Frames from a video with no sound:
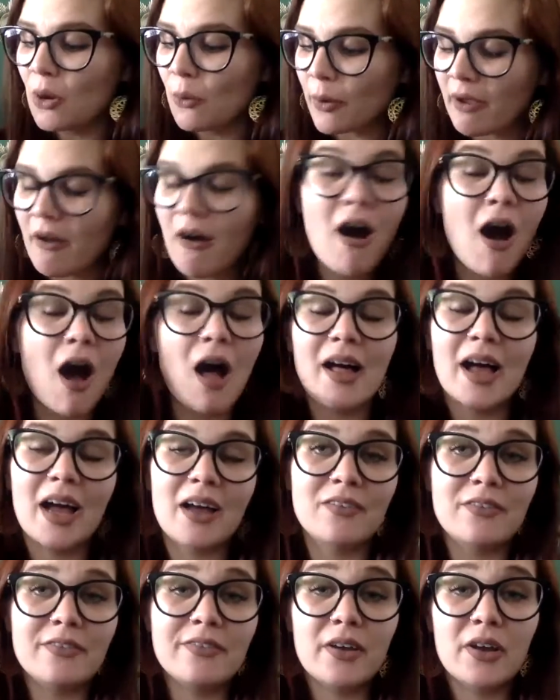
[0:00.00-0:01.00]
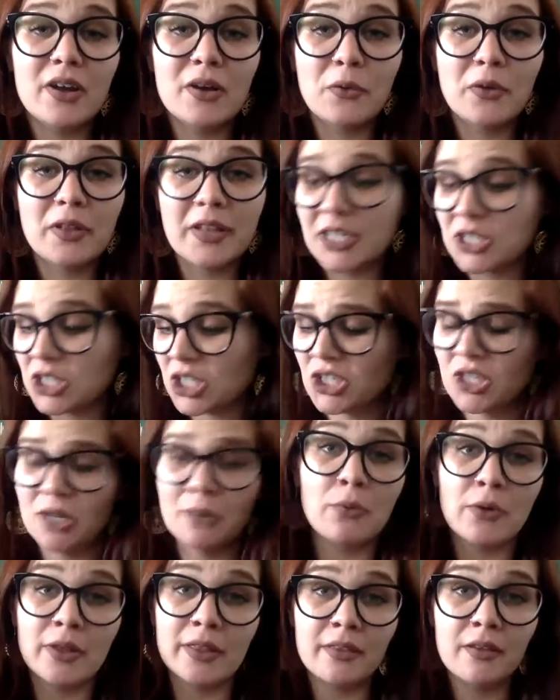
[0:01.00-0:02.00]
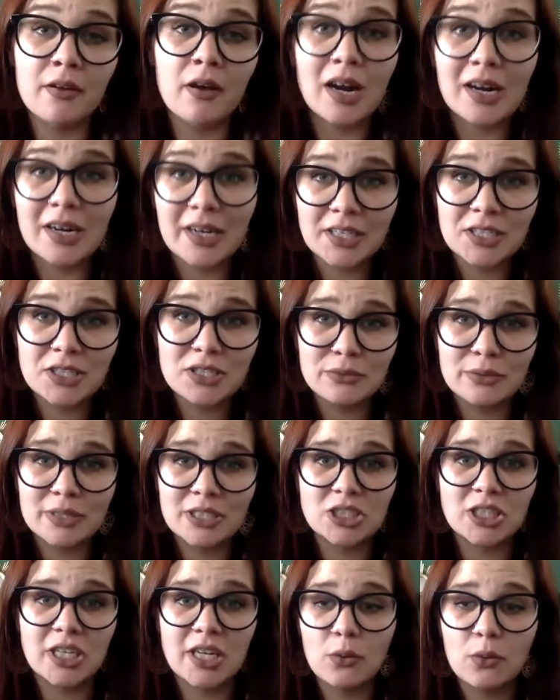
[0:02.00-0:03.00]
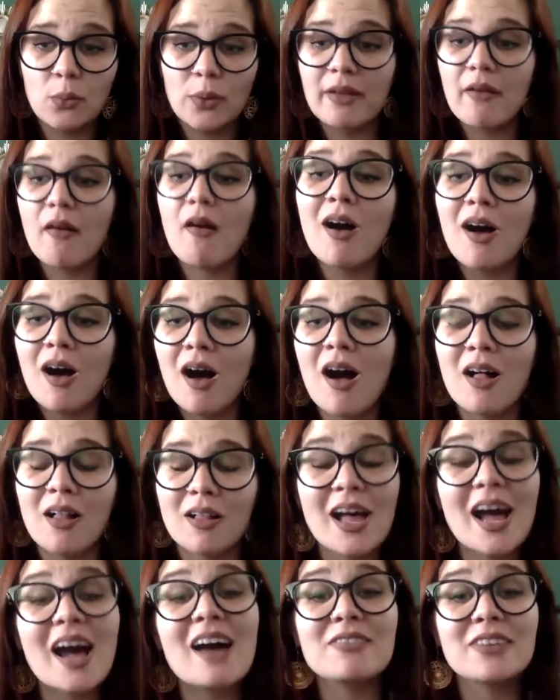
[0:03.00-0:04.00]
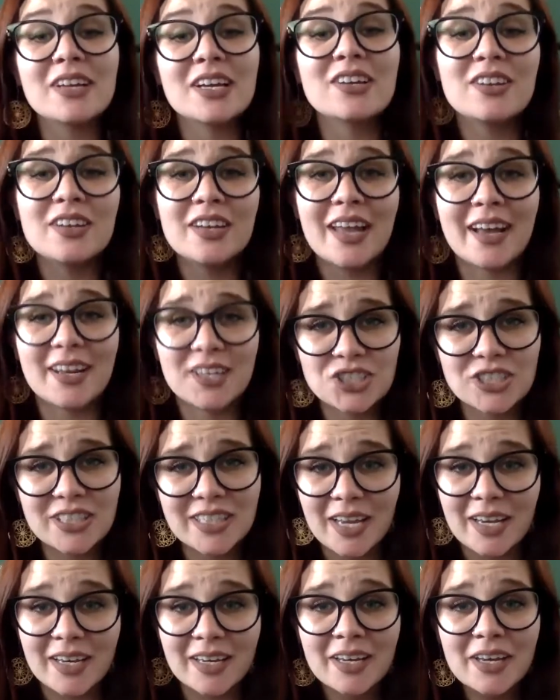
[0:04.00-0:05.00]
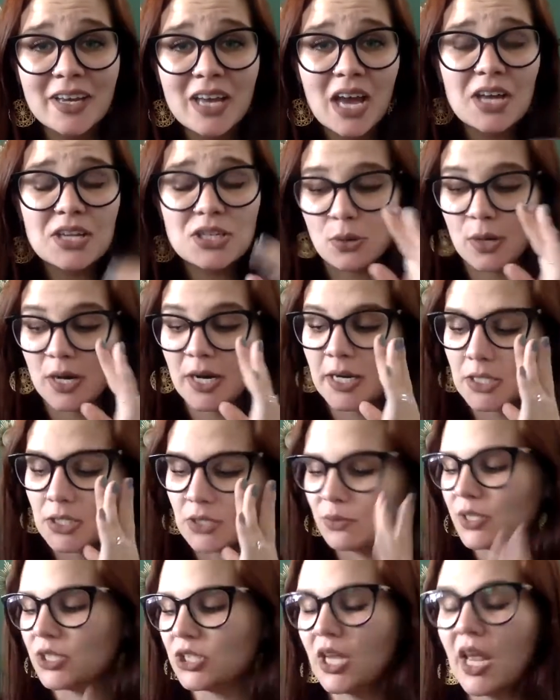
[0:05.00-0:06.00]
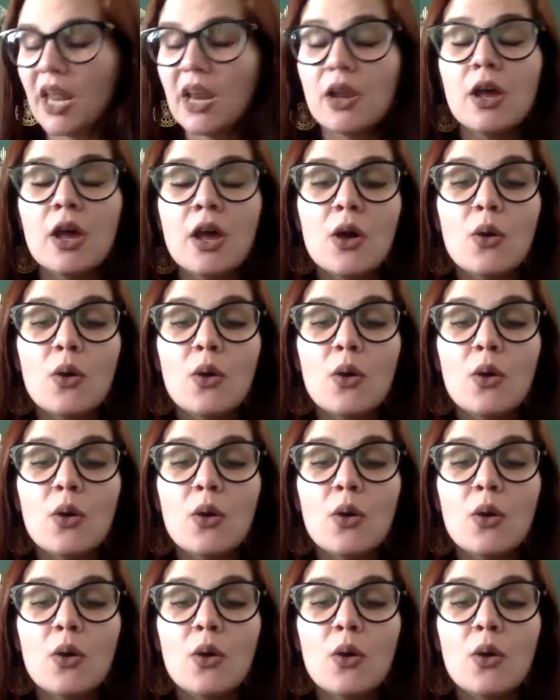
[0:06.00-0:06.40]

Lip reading: We all have a relationship with our intuition. We all have connection to our intuition.